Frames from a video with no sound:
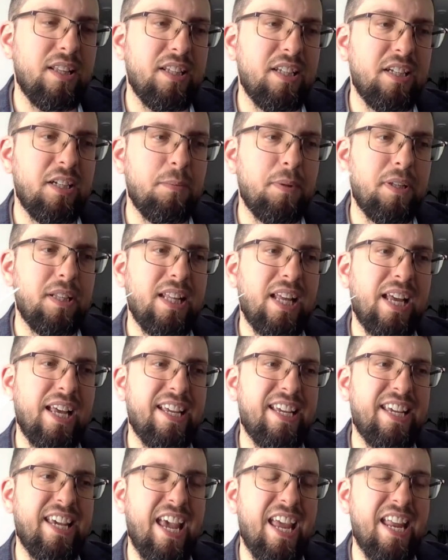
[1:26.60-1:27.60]
a little bit
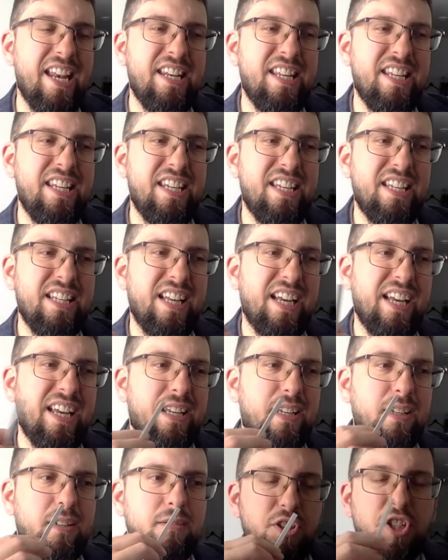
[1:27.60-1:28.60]
like candy,
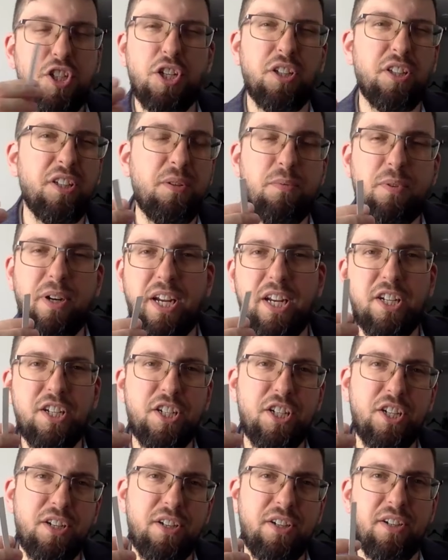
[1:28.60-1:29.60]
like Jolly
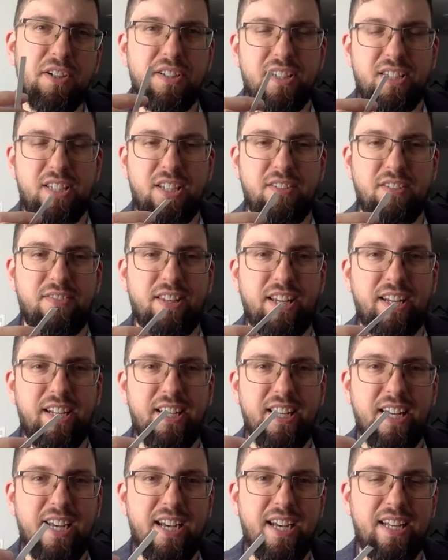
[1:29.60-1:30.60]
Ranger and stuff
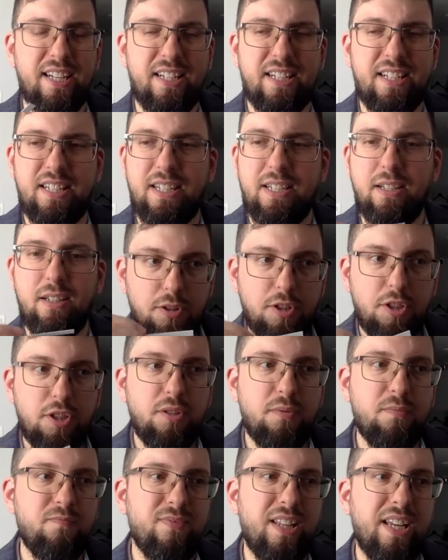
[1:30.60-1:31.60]
like that, or
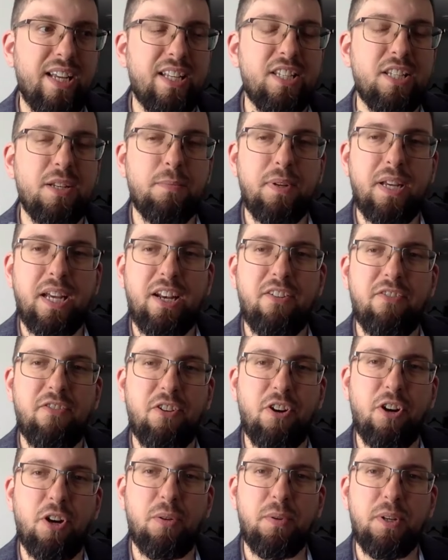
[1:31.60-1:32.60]
like some kind
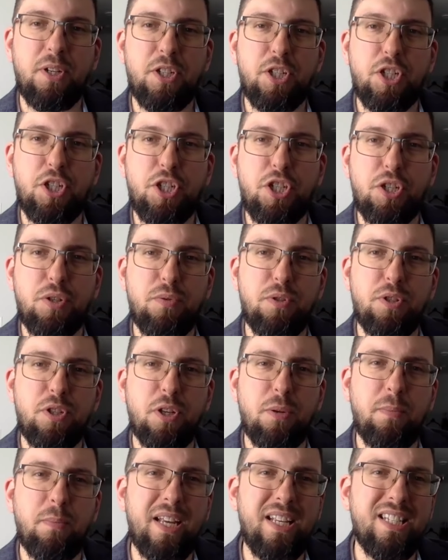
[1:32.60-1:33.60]
of orange juice.
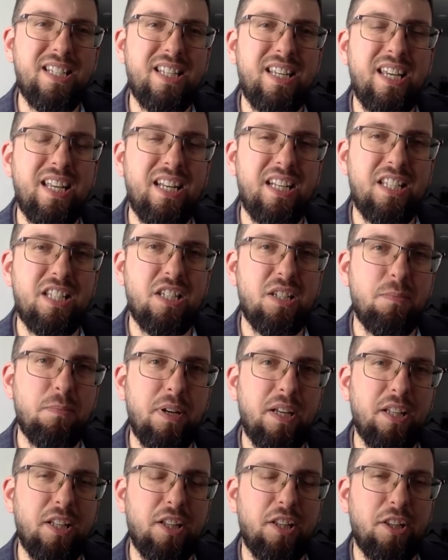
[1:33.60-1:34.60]
On my skin, it
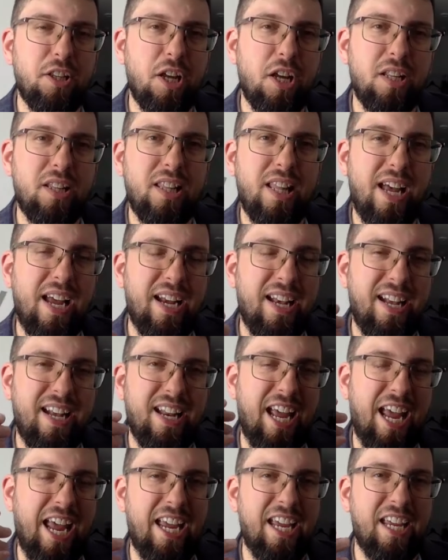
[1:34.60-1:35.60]
smells a lot like
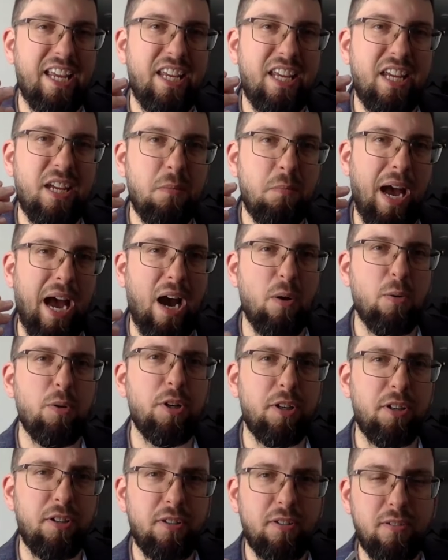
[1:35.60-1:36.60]
Tang
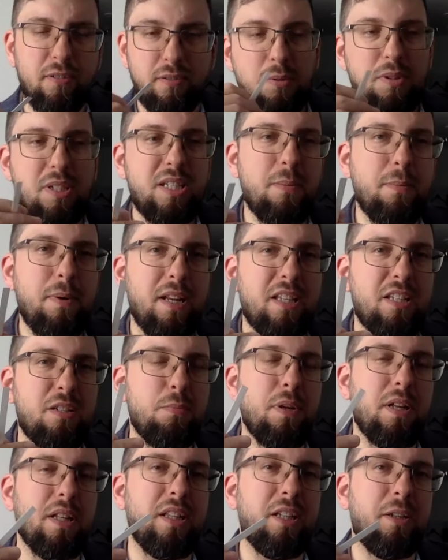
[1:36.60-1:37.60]
powder. I would say might
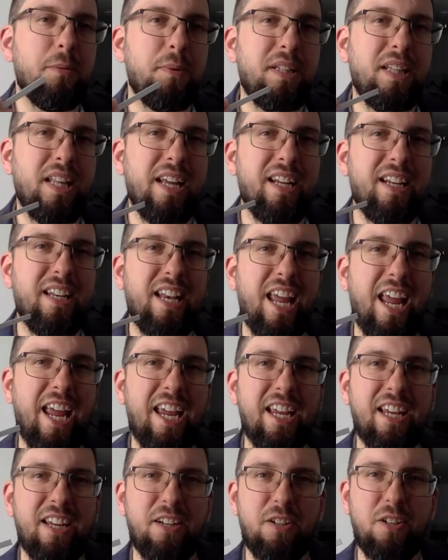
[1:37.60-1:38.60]
smell a little bit like
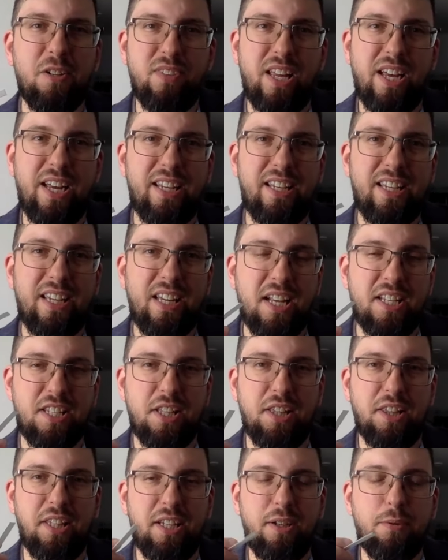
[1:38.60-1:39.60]
Tang, like as
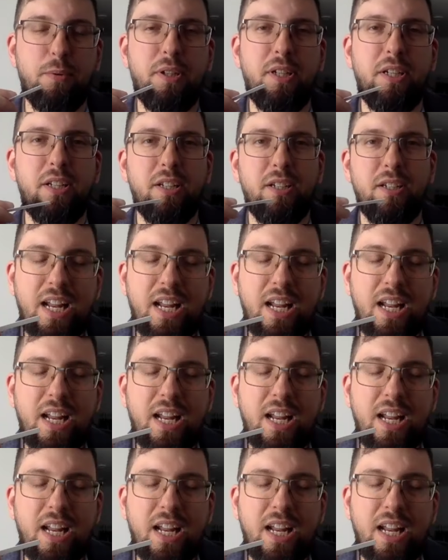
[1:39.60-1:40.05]
a liquid.